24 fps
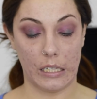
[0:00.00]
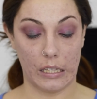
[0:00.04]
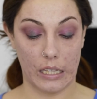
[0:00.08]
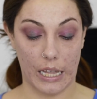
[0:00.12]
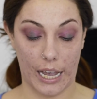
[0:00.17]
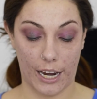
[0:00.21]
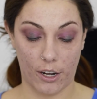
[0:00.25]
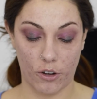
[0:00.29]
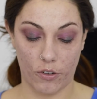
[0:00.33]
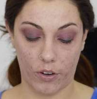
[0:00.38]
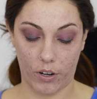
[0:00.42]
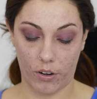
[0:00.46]

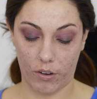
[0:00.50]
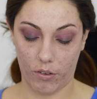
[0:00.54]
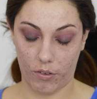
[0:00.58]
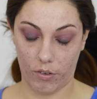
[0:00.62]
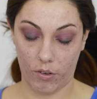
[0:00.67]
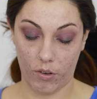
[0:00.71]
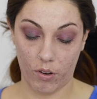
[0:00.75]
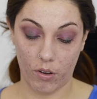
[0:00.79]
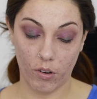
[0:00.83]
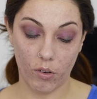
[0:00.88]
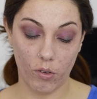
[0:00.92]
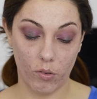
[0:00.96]
electric
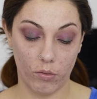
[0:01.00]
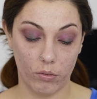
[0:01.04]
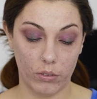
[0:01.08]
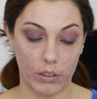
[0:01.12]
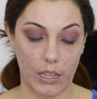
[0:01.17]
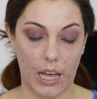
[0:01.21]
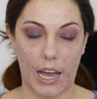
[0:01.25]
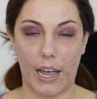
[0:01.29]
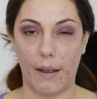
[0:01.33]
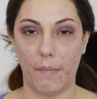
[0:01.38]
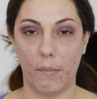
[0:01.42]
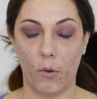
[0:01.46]

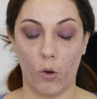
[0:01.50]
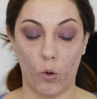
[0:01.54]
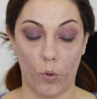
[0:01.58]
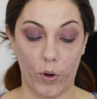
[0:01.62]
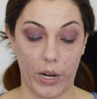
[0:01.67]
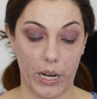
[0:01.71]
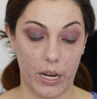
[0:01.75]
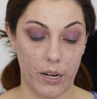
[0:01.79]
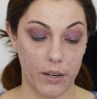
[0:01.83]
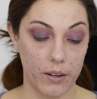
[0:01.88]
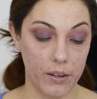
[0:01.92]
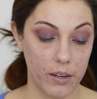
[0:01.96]
lime
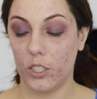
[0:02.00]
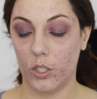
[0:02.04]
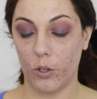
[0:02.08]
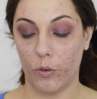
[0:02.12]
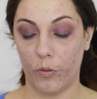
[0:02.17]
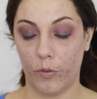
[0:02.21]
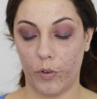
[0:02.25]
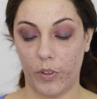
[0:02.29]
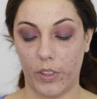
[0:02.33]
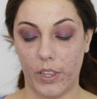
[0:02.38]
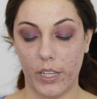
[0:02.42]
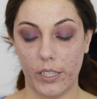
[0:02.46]
green. So
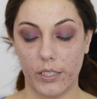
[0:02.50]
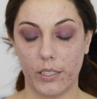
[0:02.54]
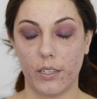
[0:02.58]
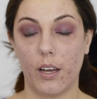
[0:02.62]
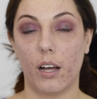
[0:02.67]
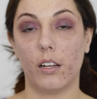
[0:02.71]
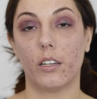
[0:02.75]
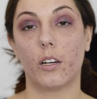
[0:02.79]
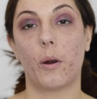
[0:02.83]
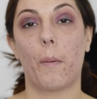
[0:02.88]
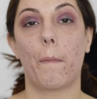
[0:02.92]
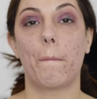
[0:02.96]
for this
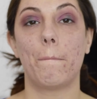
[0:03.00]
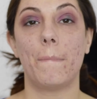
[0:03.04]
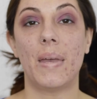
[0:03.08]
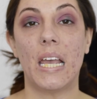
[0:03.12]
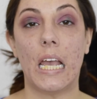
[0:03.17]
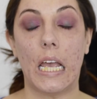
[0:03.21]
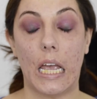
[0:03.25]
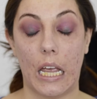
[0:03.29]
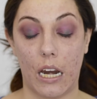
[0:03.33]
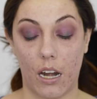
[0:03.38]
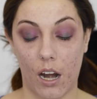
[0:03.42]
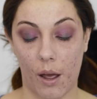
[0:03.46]
color
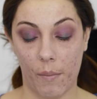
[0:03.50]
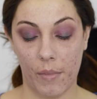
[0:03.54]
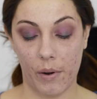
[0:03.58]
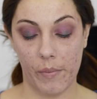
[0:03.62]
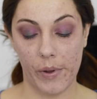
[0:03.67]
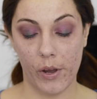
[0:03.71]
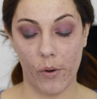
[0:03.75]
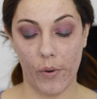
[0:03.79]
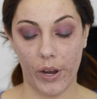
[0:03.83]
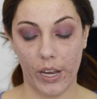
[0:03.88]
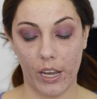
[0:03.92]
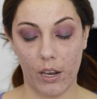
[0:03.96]
Mean, I'm going to
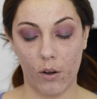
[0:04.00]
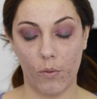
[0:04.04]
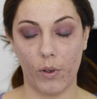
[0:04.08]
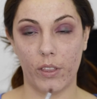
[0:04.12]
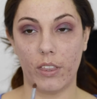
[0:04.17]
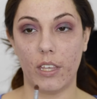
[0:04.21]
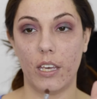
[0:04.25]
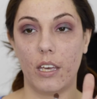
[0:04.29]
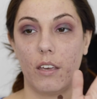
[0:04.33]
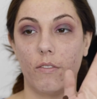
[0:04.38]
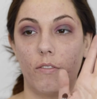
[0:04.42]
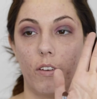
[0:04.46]
be going in
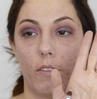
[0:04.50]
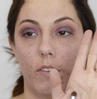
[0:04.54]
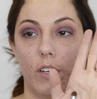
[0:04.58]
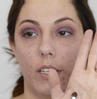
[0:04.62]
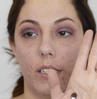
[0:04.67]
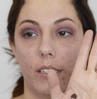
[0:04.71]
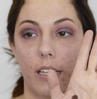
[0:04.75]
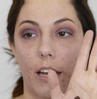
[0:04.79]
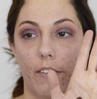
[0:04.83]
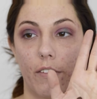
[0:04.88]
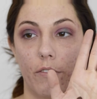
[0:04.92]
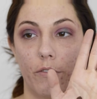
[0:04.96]
with
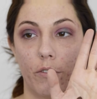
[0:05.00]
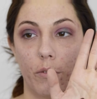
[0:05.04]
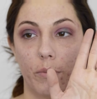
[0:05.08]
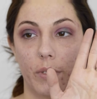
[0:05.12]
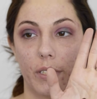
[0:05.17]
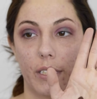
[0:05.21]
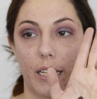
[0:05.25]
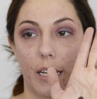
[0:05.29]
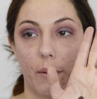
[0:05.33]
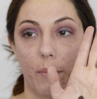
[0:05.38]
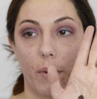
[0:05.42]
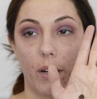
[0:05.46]
E57 from
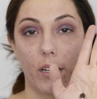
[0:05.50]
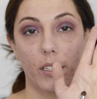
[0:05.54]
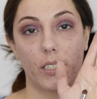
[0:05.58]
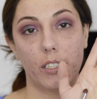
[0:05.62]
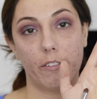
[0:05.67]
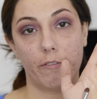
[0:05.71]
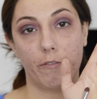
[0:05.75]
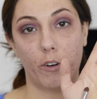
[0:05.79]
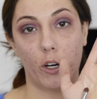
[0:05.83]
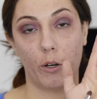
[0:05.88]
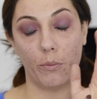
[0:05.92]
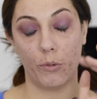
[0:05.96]
Sigma. It's a
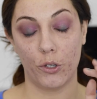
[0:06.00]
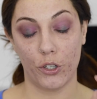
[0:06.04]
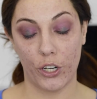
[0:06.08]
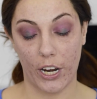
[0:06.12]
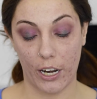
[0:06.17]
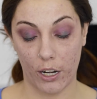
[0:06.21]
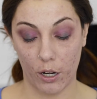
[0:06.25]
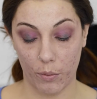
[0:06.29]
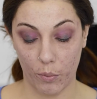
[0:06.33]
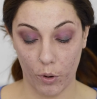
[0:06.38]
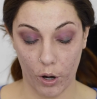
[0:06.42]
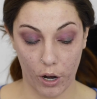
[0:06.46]
firm
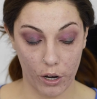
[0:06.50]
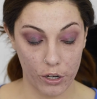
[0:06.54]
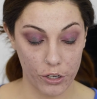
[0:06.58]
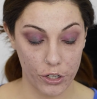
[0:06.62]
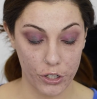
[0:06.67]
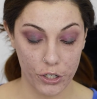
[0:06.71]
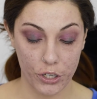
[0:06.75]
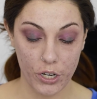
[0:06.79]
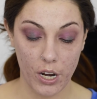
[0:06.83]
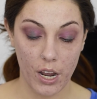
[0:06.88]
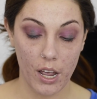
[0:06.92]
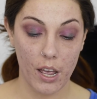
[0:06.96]
shader
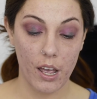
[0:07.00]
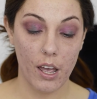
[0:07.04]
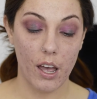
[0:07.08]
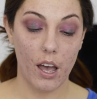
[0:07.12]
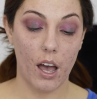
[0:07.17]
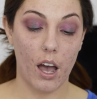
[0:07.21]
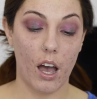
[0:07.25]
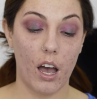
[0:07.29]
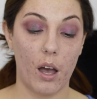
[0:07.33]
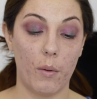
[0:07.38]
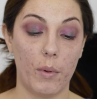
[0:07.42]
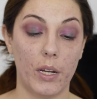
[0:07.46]
brush.
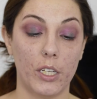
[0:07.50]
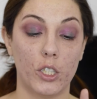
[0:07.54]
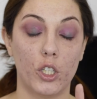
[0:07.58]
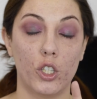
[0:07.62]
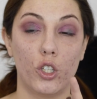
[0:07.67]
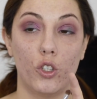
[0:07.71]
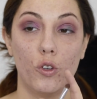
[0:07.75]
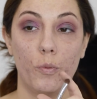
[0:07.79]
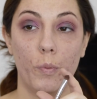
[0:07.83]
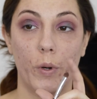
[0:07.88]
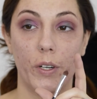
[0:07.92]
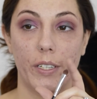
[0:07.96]
It's
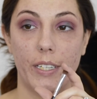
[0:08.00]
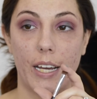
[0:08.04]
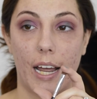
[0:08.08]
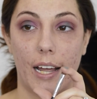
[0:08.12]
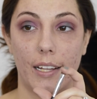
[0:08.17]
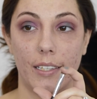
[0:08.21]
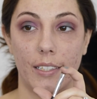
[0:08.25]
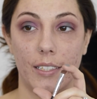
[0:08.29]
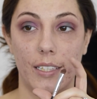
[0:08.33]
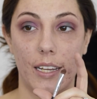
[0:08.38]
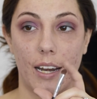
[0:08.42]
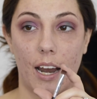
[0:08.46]
super
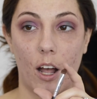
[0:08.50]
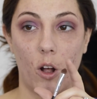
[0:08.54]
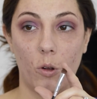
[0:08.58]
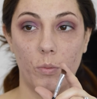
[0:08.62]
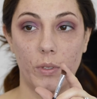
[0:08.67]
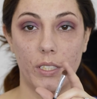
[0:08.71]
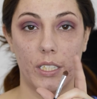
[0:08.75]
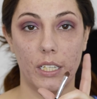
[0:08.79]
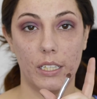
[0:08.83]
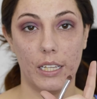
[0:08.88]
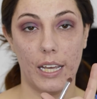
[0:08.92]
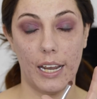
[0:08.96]
dense and
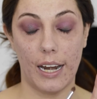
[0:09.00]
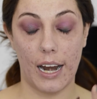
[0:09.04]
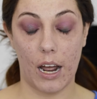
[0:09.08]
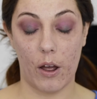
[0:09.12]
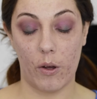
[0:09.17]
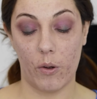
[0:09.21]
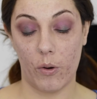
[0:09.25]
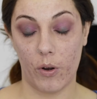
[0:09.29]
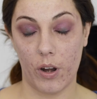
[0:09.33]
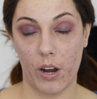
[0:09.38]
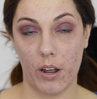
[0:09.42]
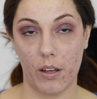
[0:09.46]
helps to lay
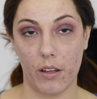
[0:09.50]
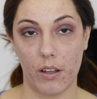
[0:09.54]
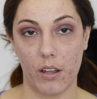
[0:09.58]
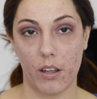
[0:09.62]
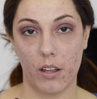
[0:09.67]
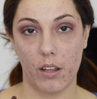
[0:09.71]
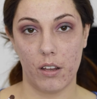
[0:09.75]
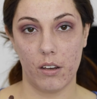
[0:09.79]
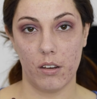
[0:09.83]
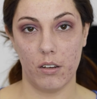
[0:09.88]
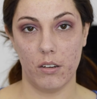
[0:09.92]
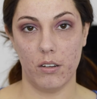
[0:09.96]
down
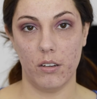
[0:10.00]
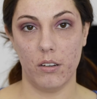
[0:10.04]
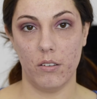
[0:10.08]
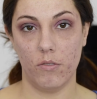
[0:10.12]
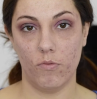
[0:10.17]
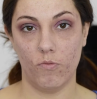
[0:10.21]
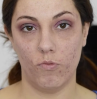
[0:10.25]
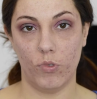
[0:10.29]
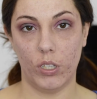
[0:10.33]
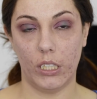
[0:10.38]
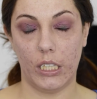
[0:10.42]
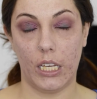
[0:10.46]

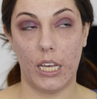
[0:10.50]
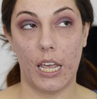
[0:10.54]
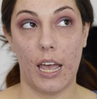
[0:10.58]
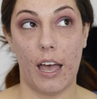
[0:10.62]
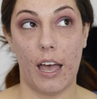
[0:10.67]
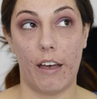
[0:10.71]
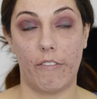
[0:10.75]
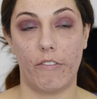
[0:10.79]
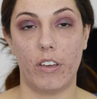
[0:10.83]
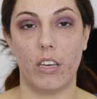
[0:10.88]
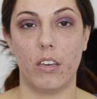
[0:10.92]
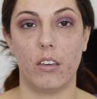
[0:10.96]
really
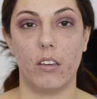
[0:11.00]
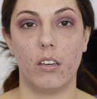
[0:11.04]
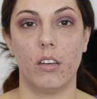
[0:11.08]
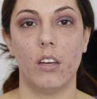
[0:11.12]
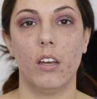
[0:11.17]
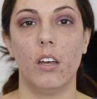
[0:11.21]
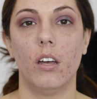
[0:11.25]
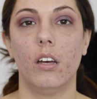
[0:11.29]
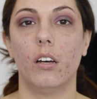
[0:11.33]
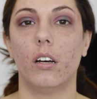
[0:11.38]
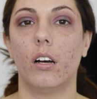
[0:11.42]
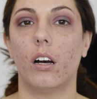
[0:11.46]

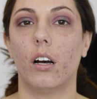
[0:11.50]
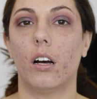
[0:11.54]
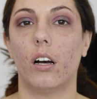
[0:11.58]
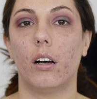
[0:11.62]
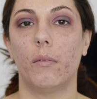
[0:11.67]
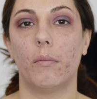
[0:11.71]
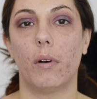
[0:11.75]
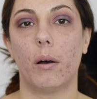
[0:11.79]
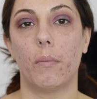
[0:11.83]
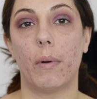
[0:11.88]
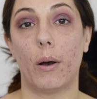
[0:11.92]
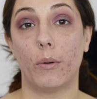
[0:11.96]
heavy
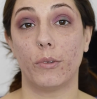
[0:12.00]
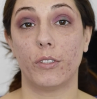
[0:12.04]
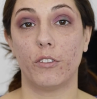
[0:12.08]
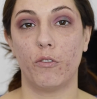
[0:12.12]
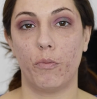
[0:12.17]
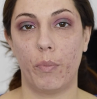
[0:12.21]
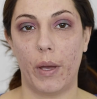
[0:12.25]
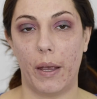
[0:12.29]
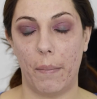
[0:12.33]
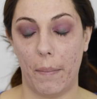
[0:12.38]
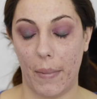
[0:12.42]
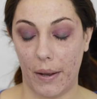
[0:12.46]
amounts of
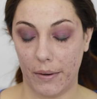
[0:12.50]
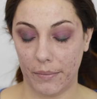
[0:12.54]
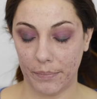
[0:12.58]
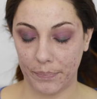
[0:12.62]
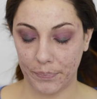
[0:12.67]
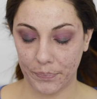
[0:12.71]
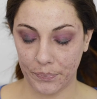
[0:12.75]
pigment.